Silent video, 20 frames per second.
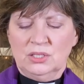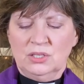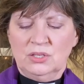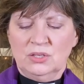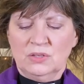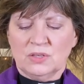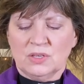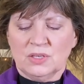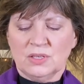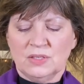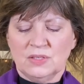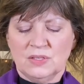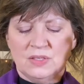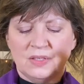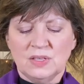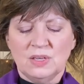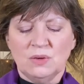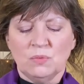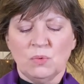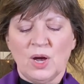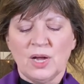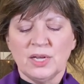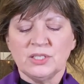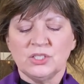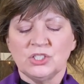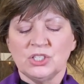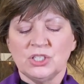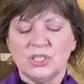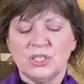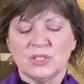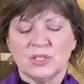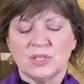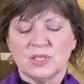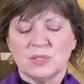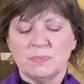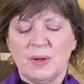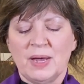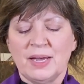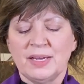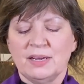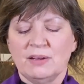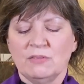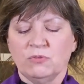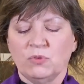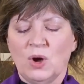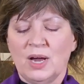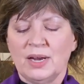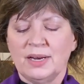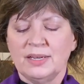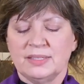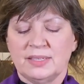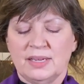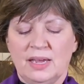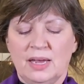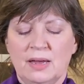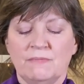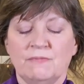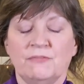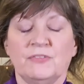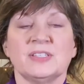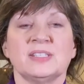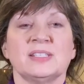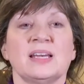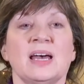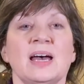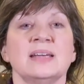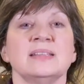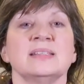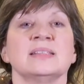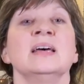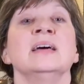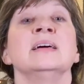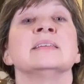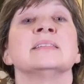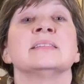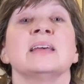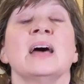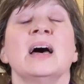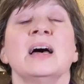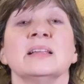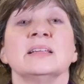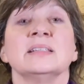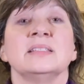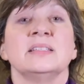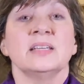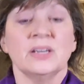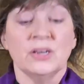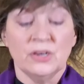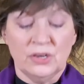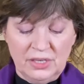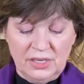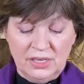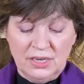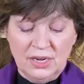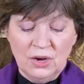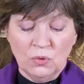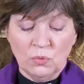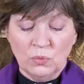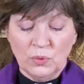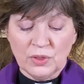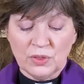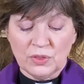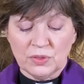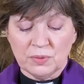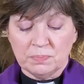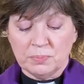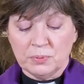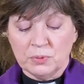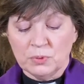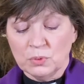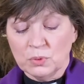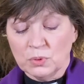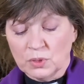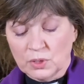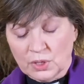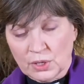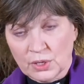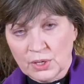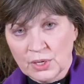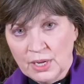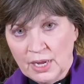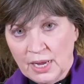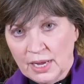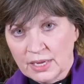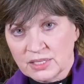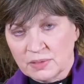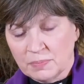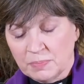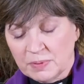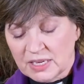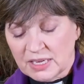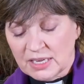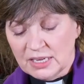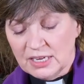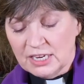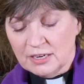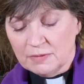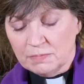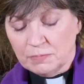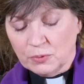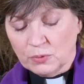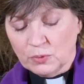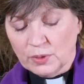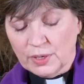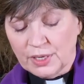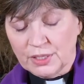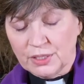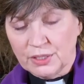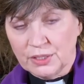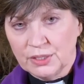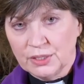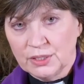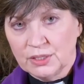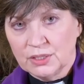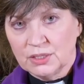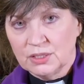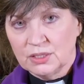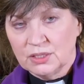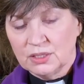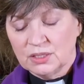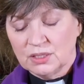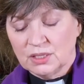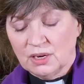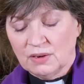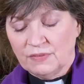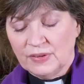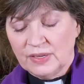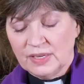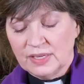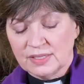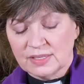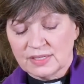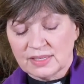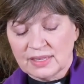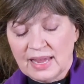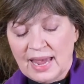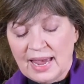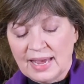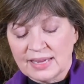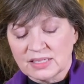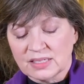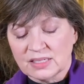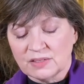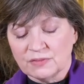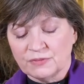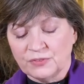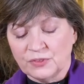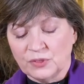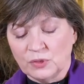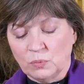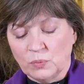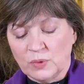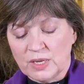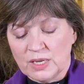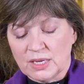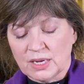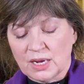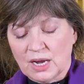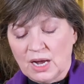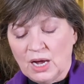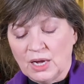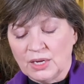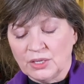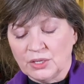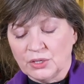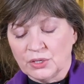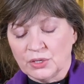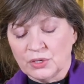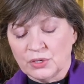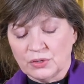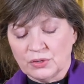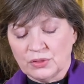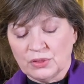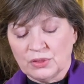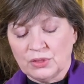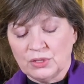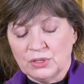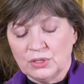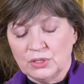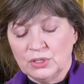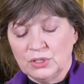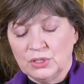you could see why Jesus might have wanted to emphasize solidarity with the poor as a beginning point of his last full week on earth